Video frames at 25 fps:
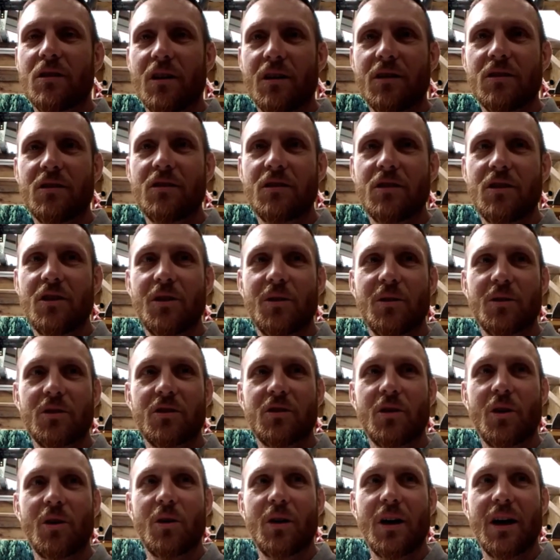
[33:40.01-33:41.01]
It's
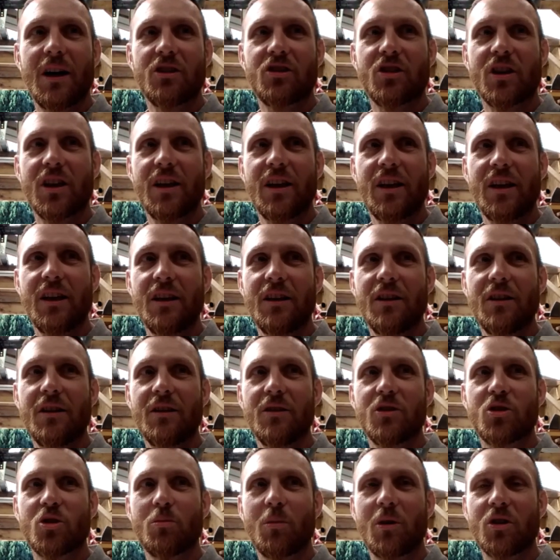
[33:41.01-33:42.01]
not
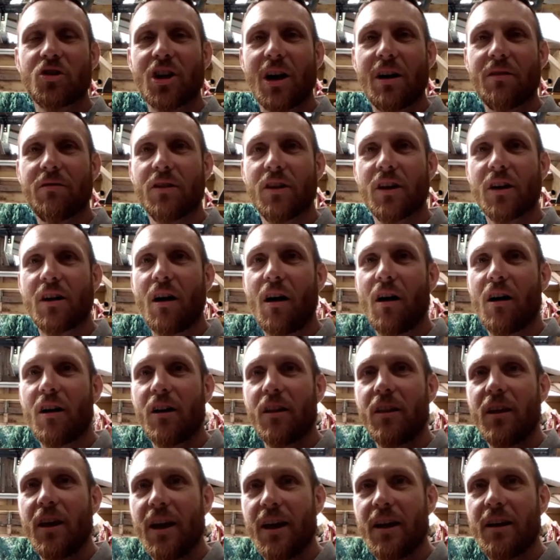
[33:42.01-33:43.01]
actually so much having the car
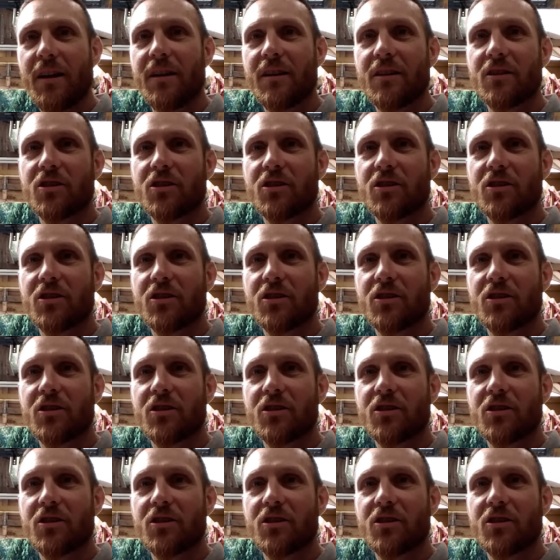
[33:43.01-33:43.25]
at the end,